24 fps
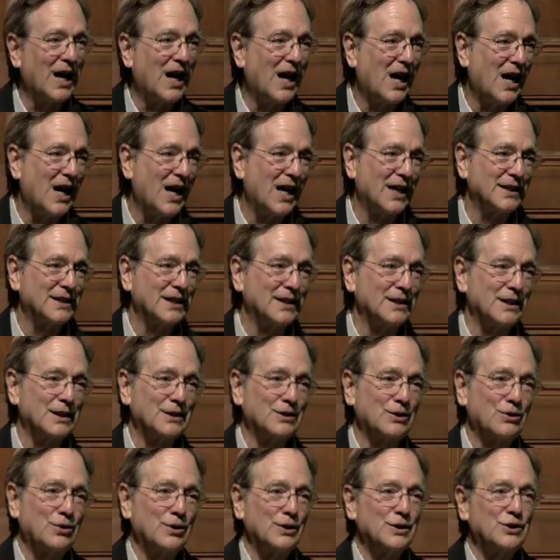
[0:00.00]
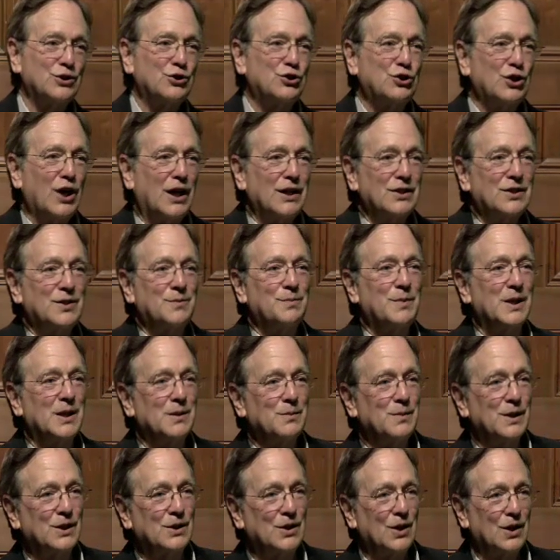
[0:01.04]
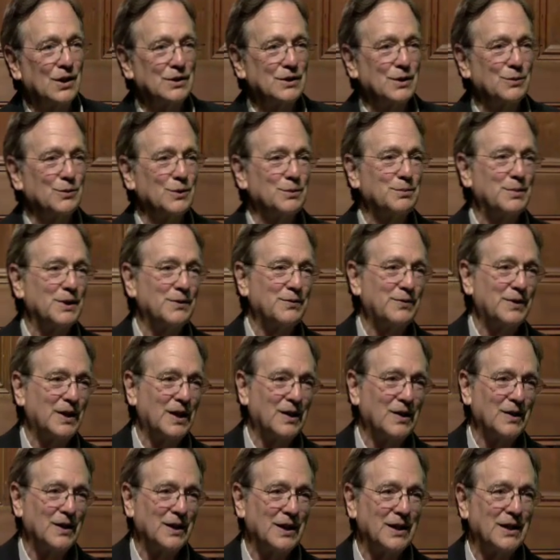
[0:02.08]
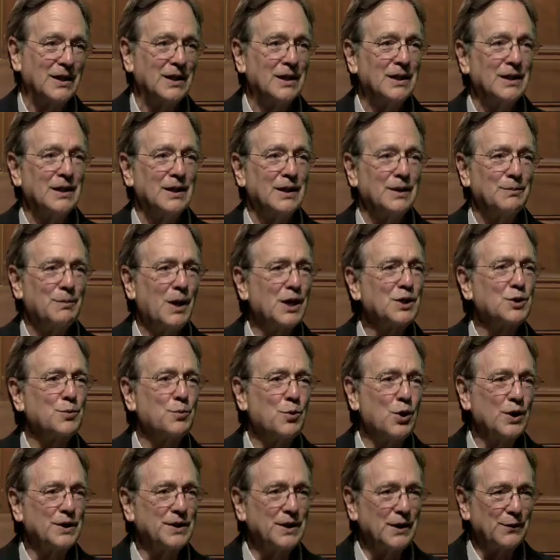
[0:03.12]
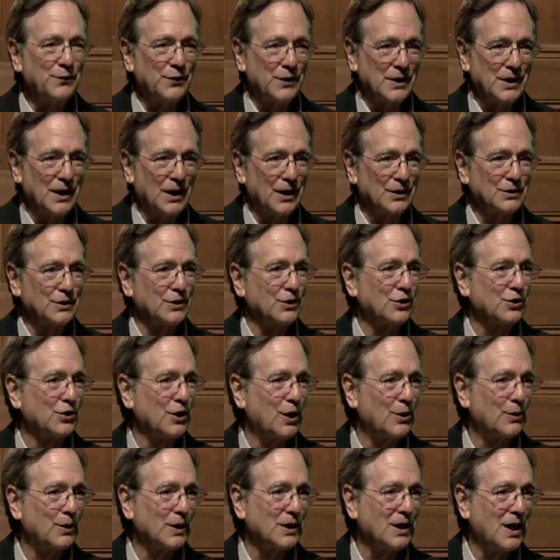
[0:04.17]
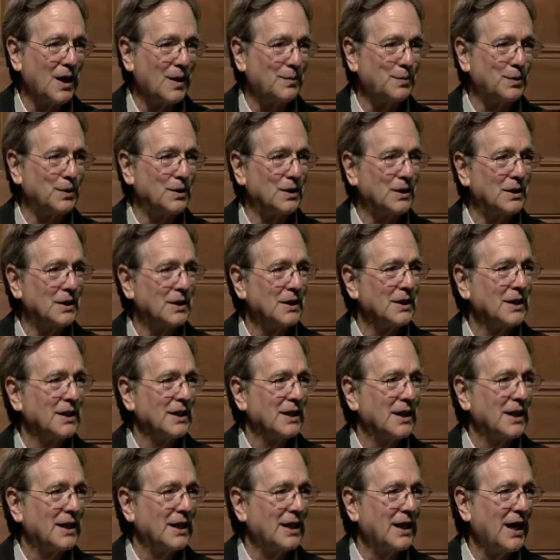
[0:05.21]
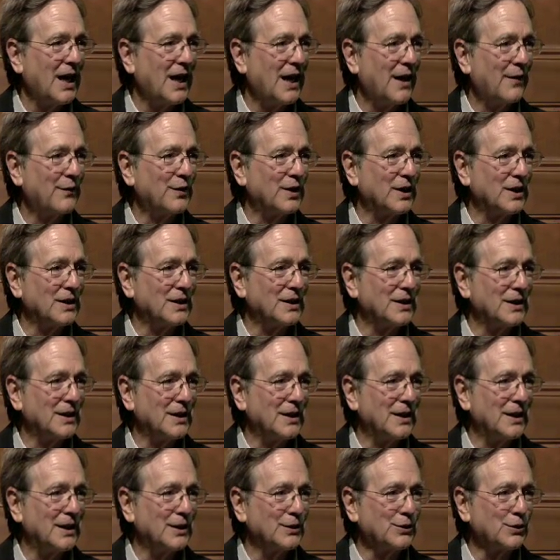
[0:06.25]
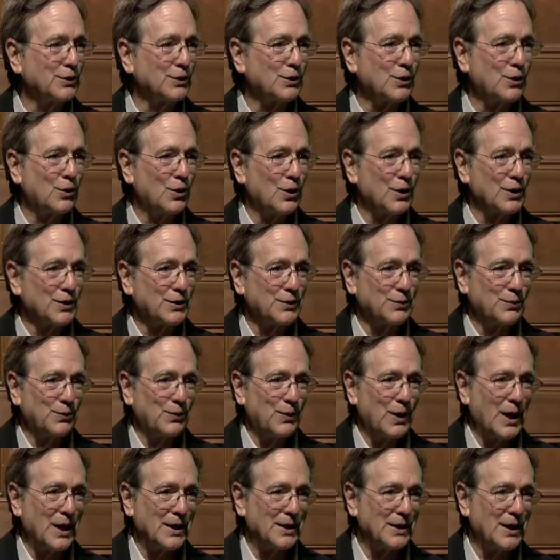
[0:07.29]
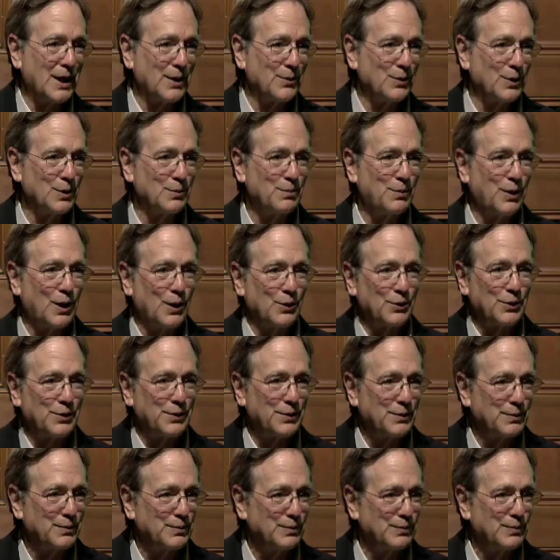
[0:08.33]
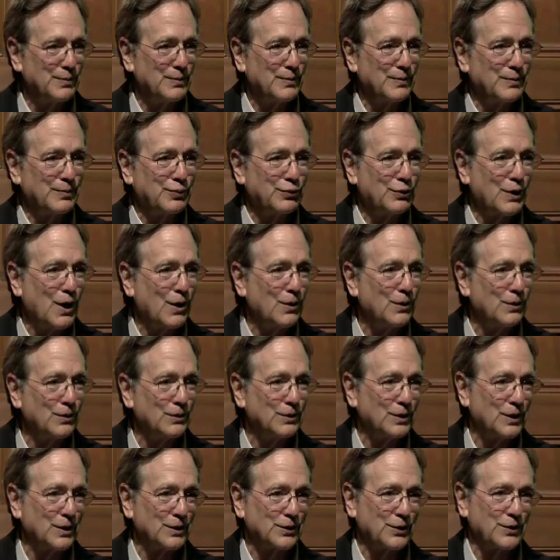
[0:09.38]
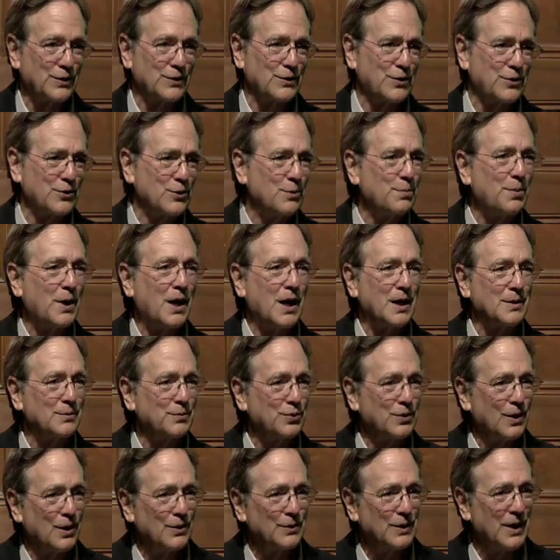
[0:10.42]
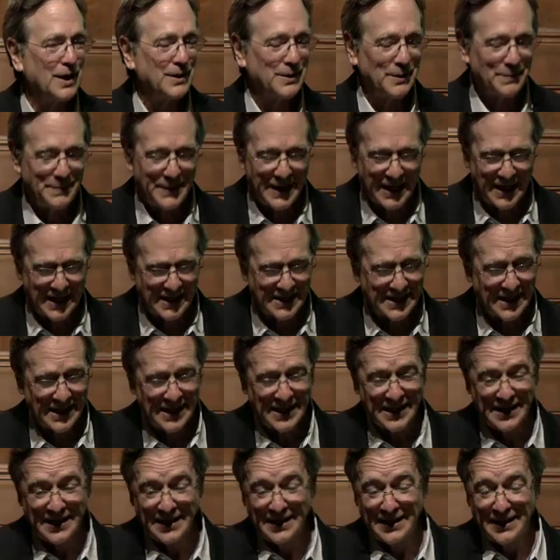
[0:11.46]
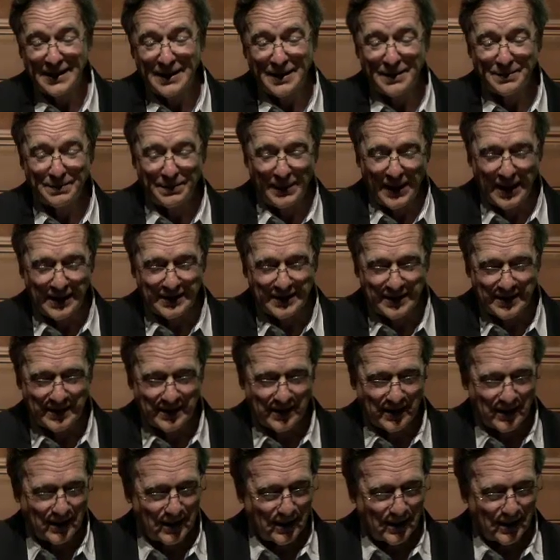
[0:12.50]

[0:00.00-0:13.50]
odd, and it could just be because it would be much more difficult to show a couple having intercourse when they were both prone or supine prone on the bed. But